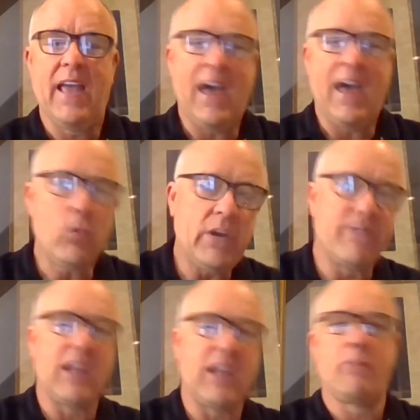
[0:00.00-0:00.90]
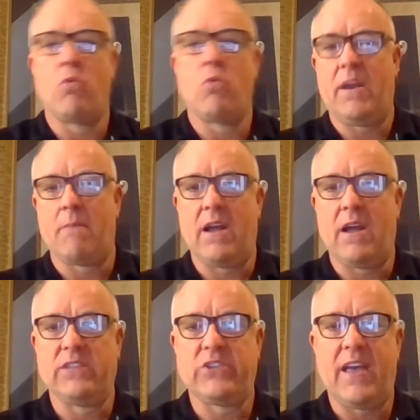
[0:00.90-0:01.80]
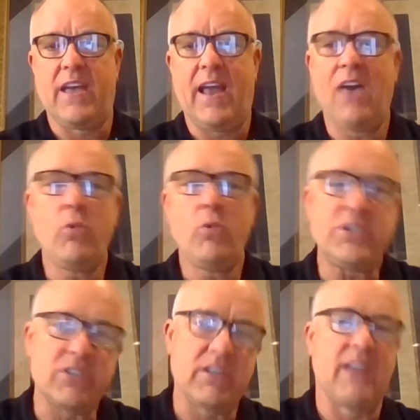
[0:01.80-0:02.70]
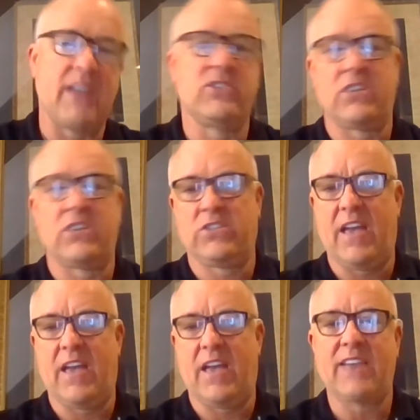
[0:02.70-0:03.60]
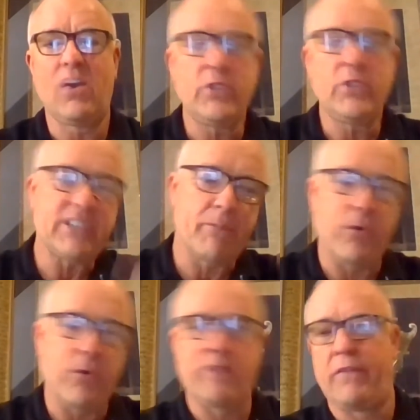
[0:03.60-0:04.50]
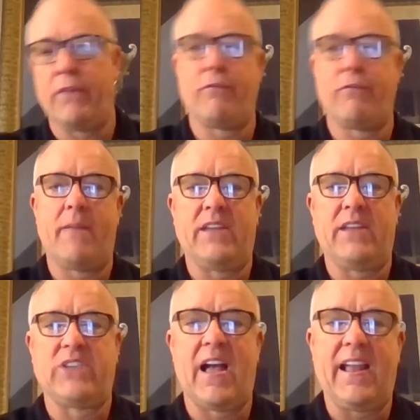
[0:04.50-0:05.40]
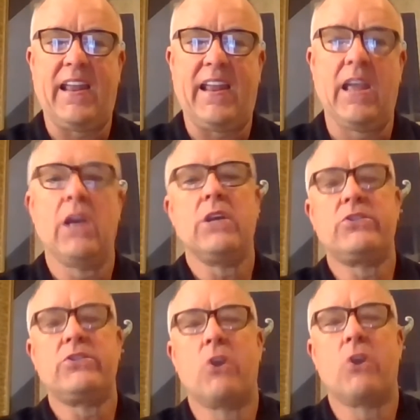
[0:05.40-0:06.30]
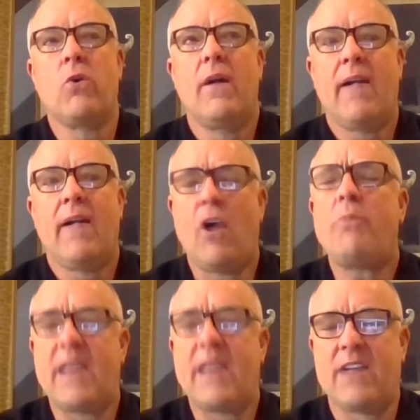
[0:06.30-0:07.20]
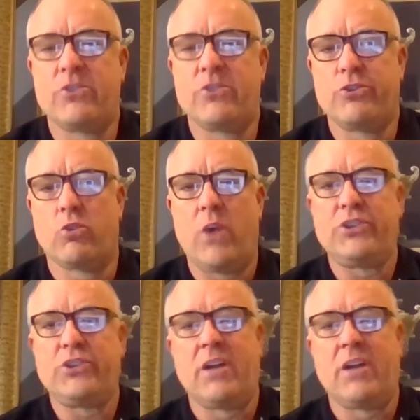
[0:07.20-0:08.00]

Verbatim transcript: How do we develop a winning mindset? How do we sustain success? How do we separate fear from anxiety? So I hope that answers your question.